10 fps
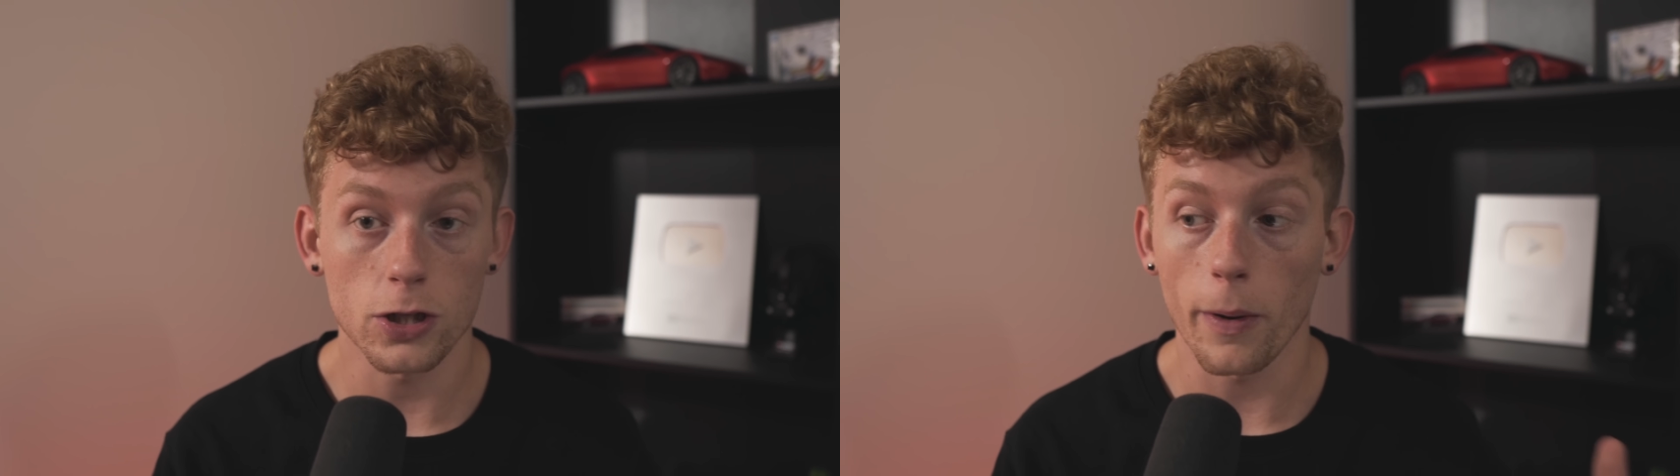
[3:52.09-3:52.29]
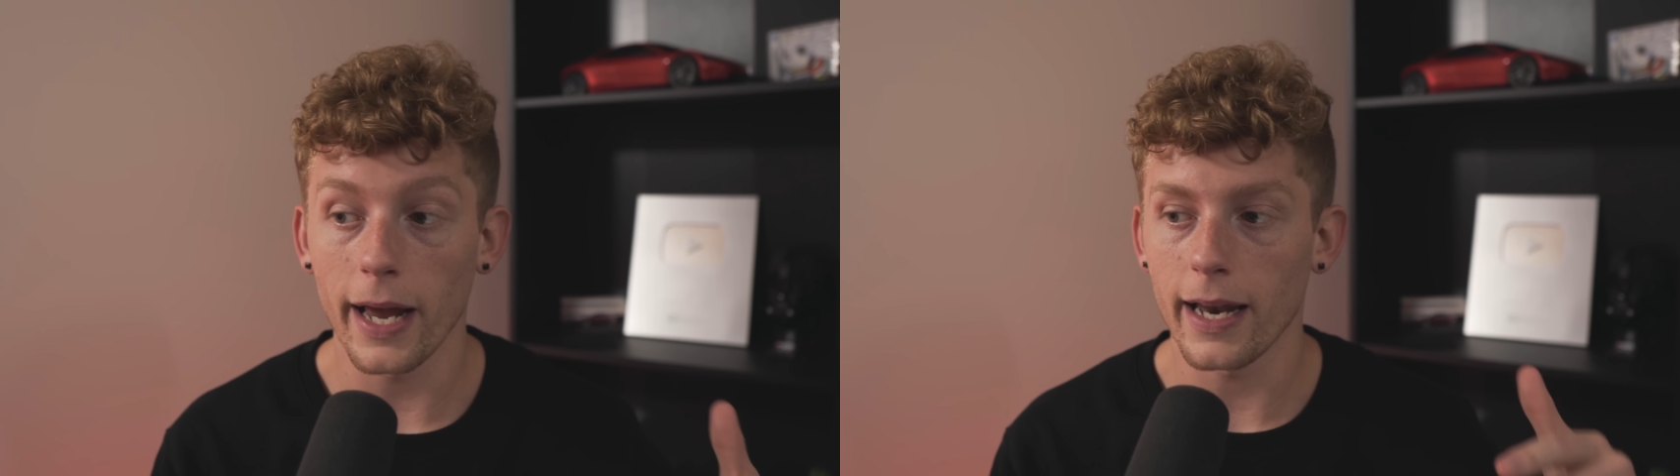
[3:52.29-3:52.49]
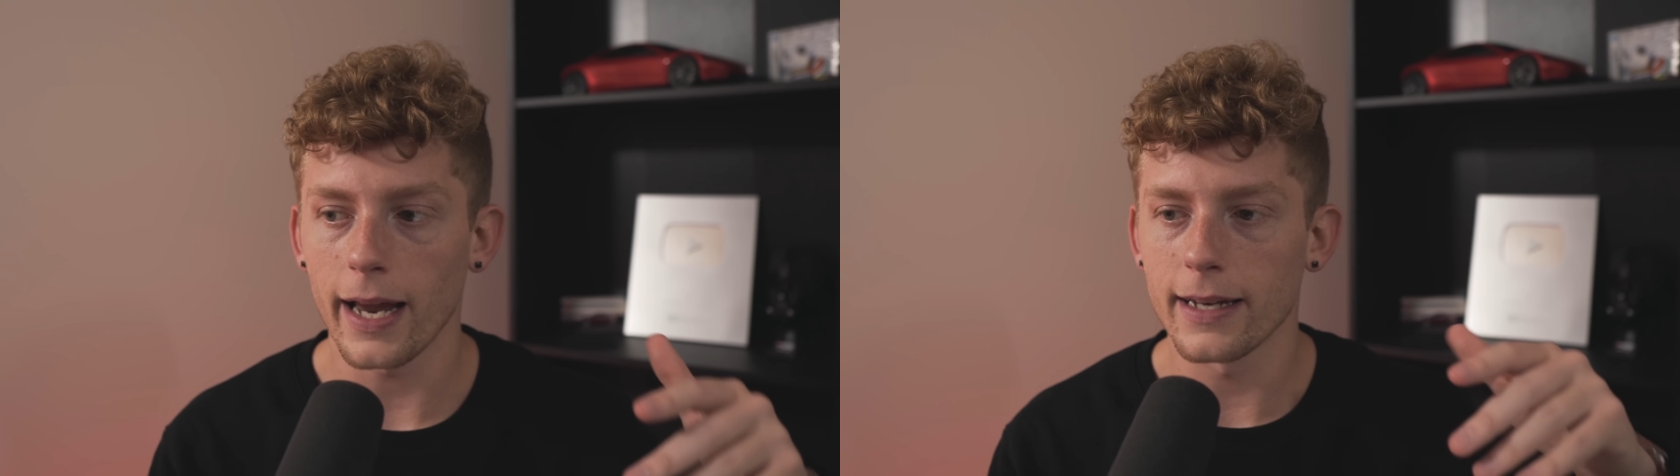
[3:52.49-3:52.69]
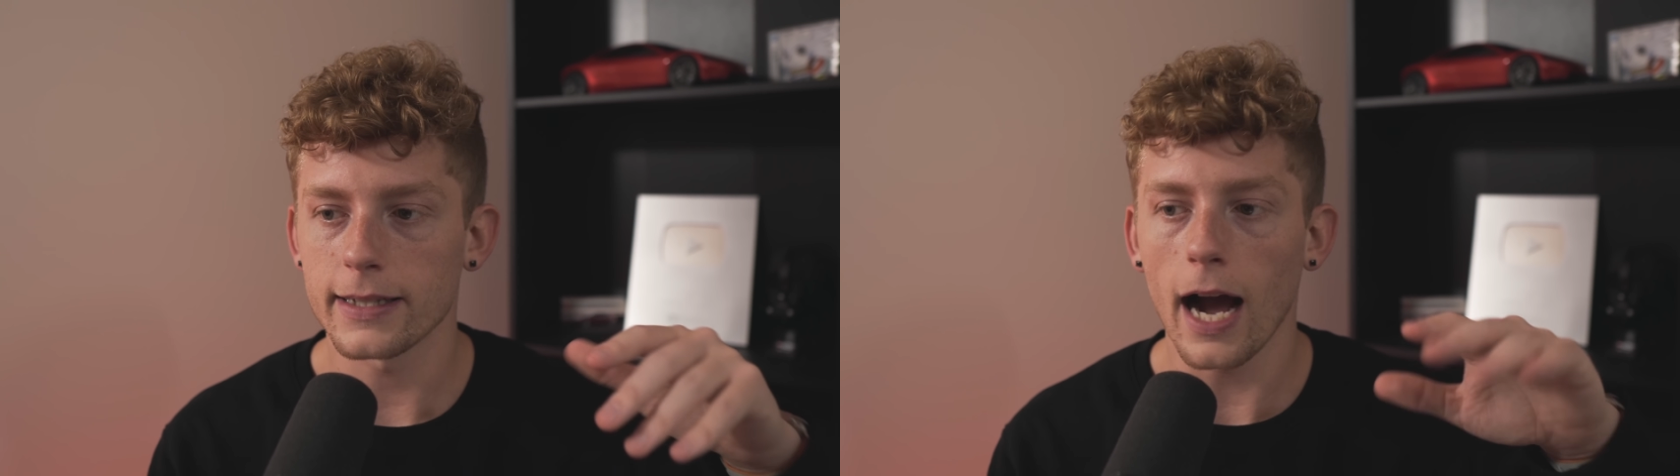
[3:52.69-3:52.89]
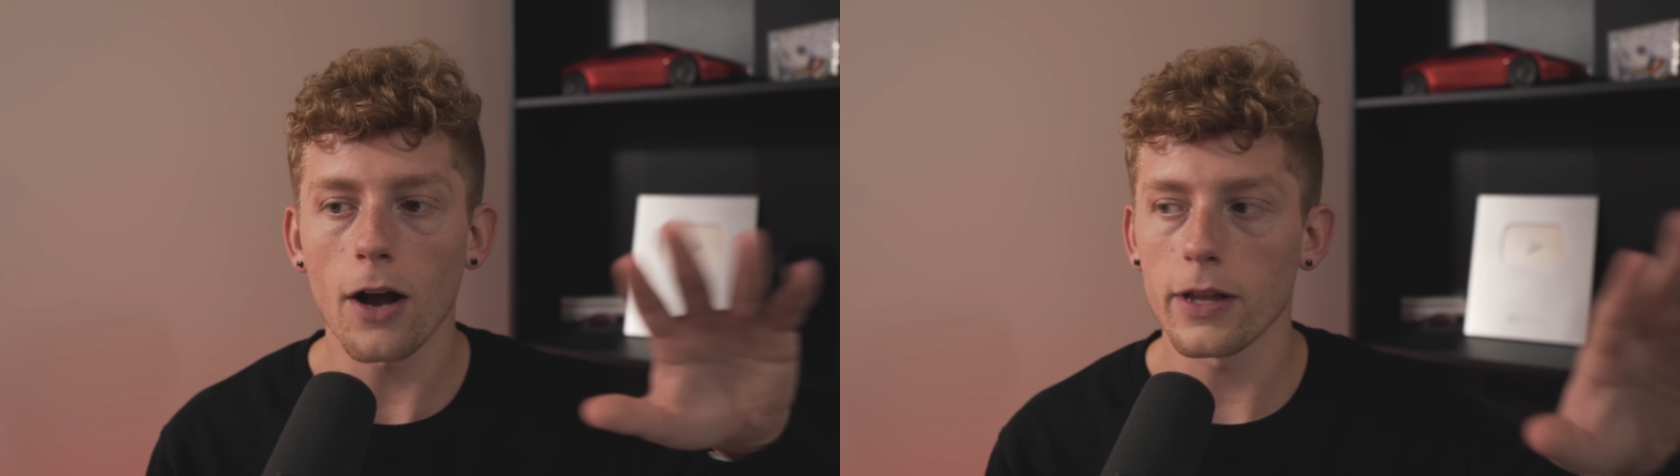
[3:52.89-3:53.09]
So it
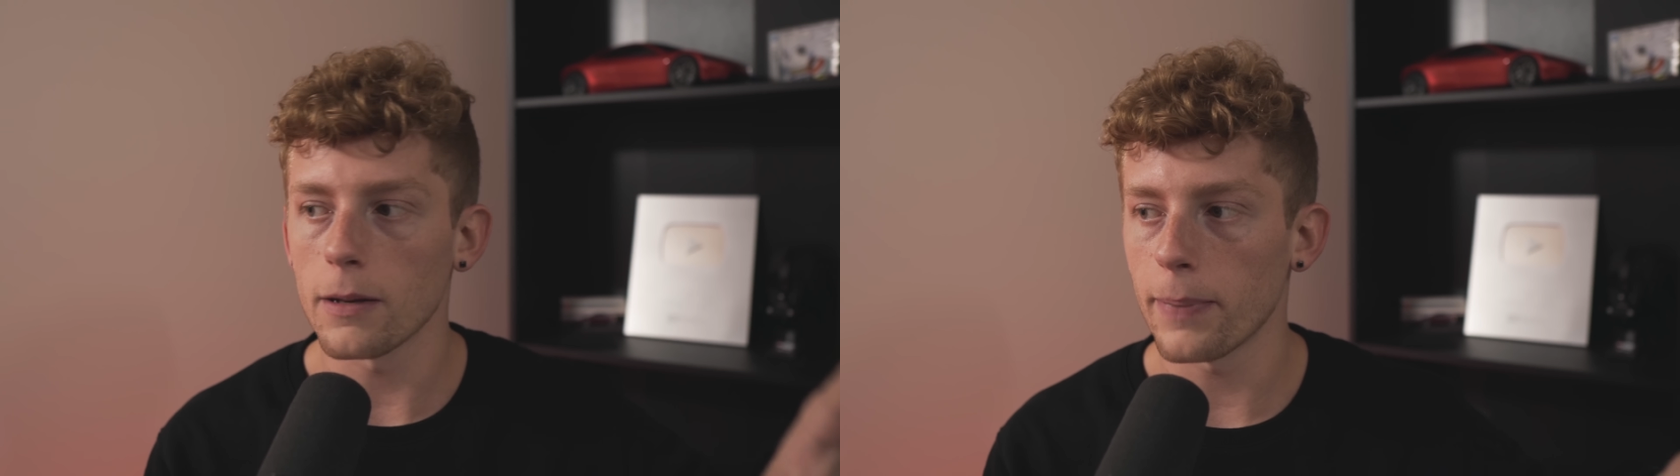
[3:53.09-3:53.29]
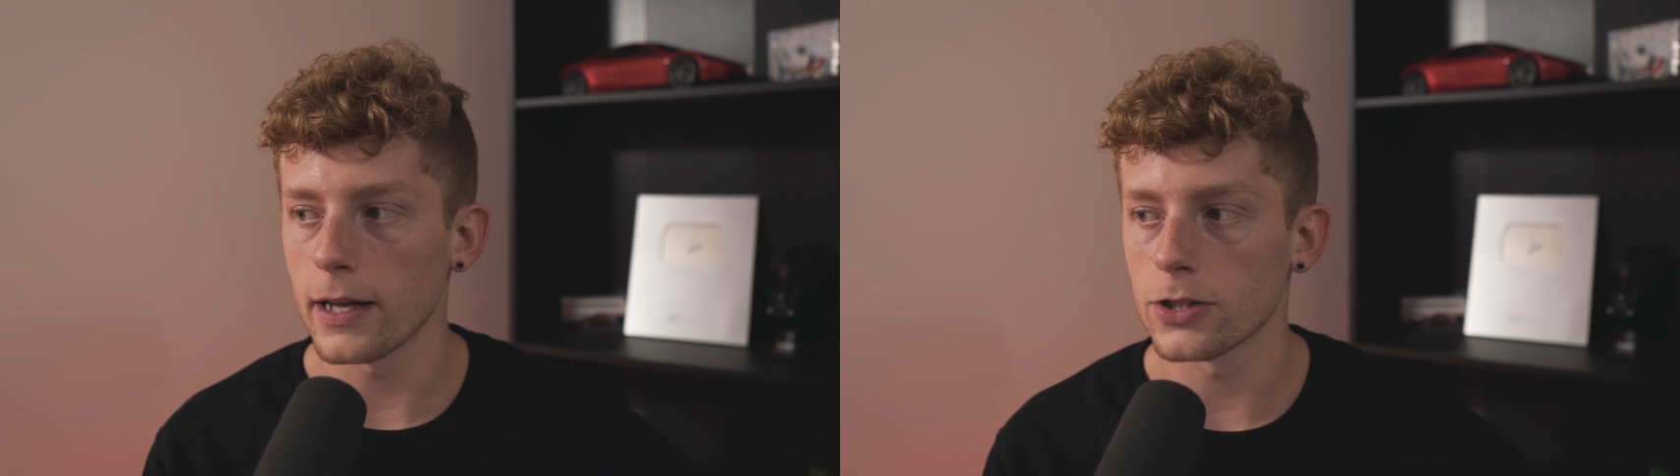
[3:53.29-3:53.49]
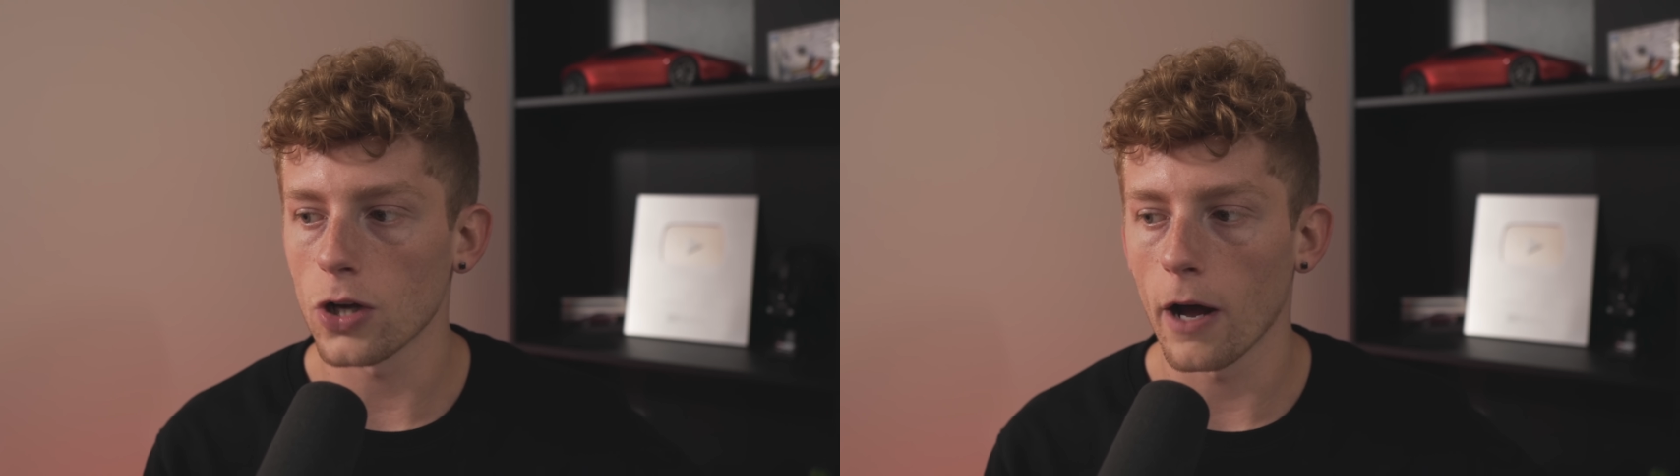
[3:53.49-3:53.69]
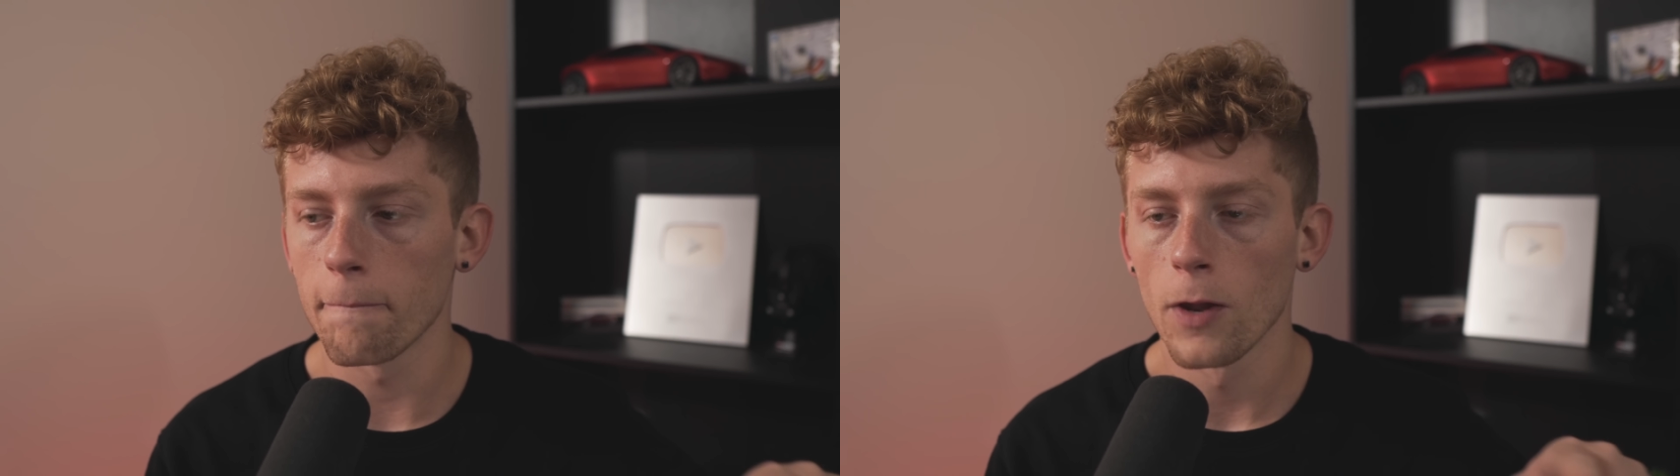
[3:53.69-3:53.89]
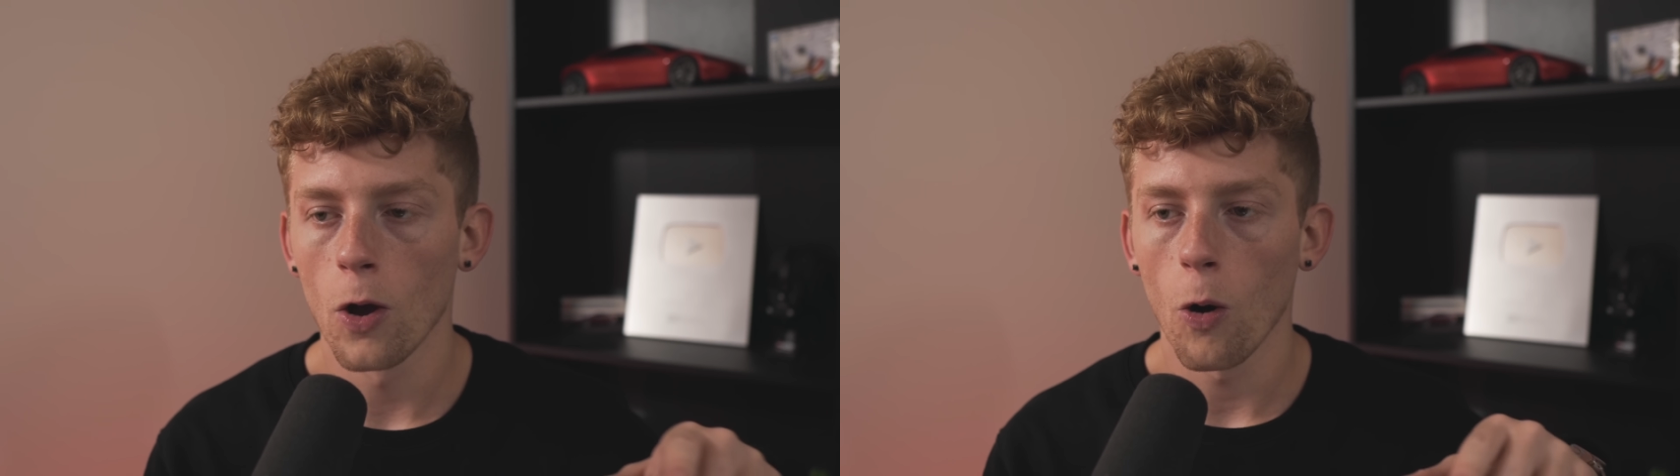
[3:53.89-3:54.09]
entirely depends on